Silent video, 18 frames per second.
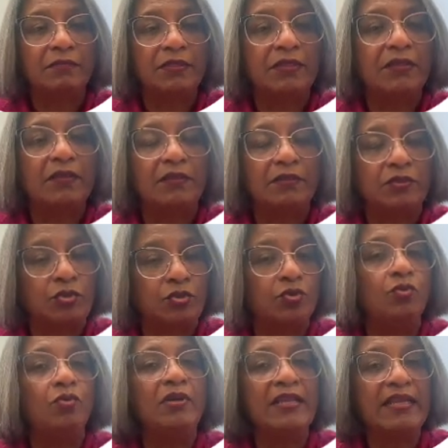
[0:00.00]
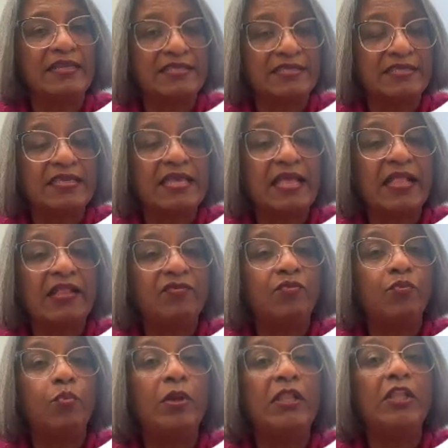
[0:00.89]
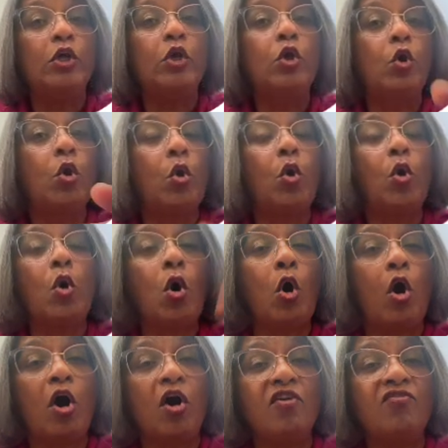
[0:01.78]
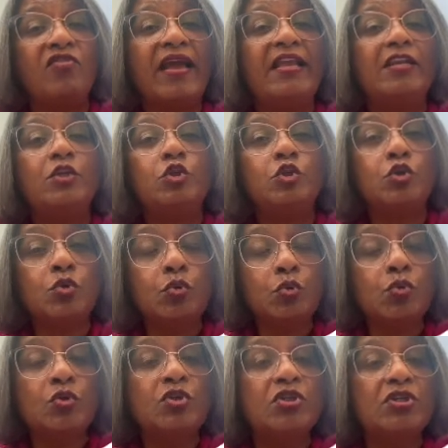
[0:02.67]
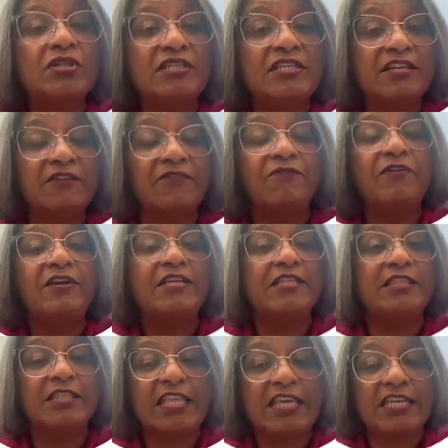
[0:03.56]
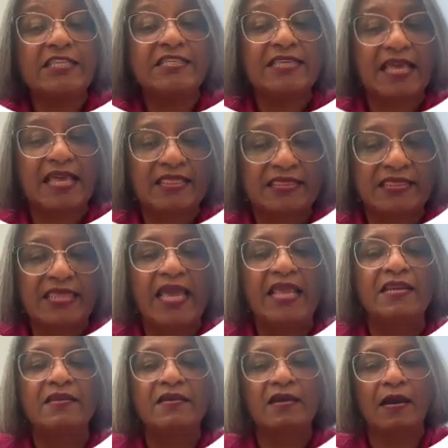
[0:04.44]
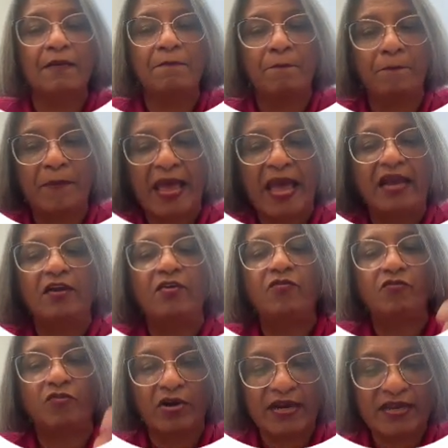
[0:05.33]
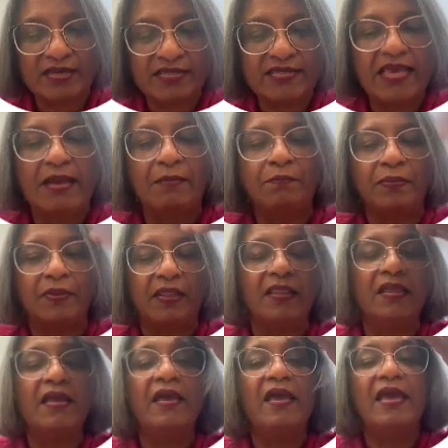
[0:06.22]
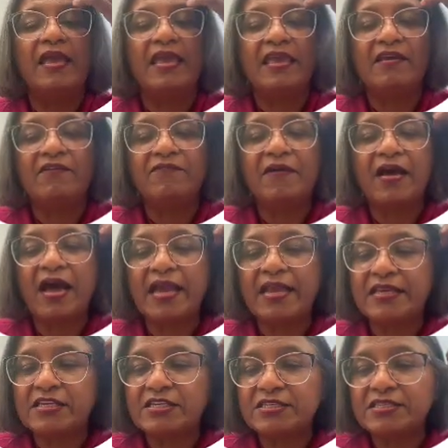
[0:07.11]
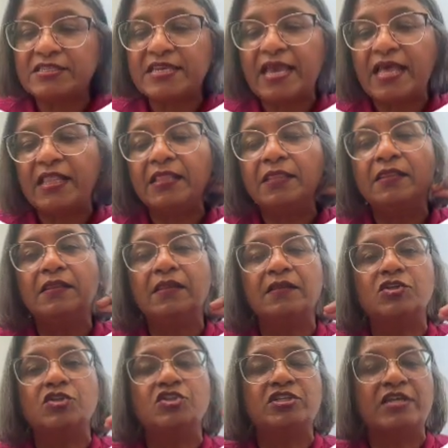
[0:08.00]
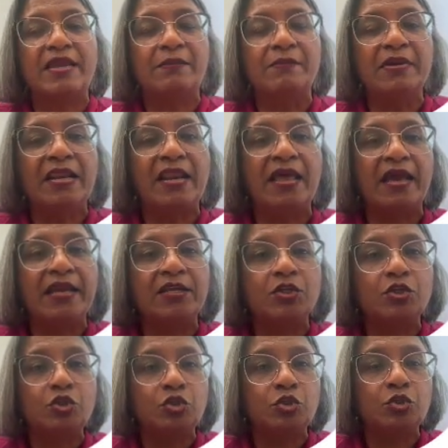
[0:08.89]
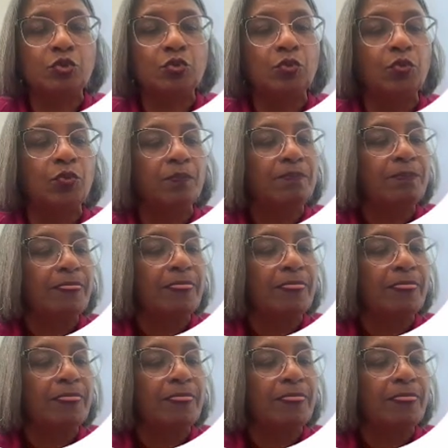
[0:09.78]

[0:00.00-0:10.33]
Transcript: the tool itself will go off and do different things and then come back. For example, if I tell Gemini to